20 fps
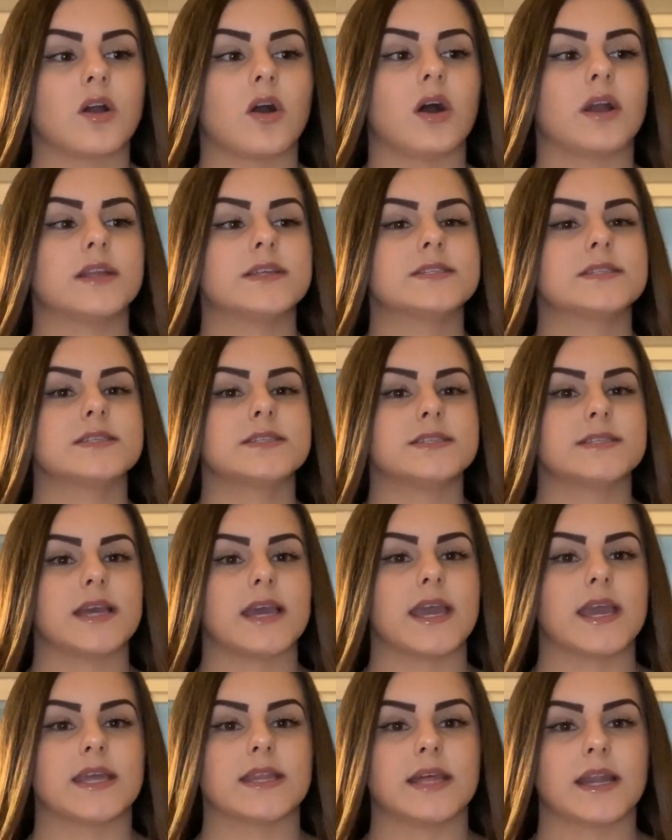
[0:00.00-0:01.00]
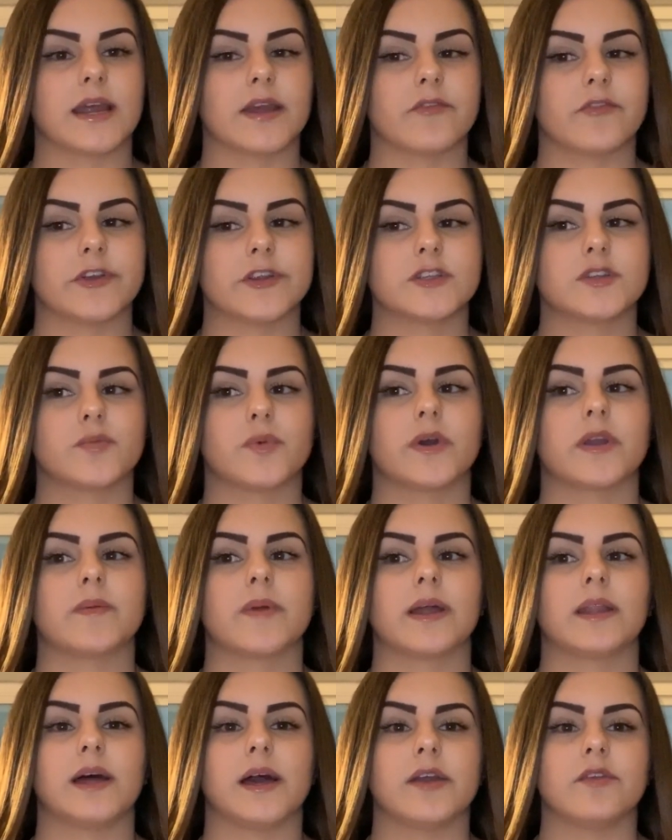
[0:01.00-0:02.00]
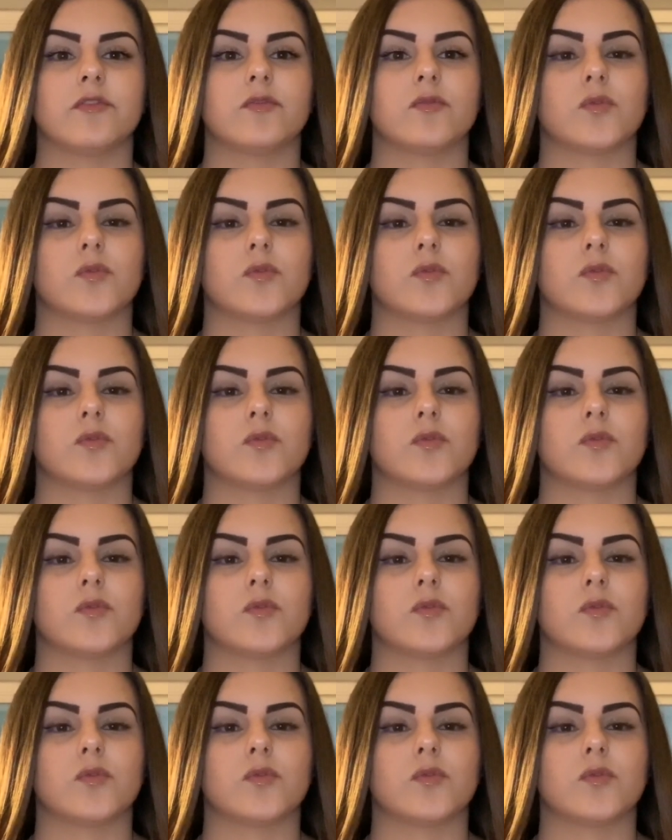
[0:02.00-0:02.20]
honestly say that I've reached a point in my life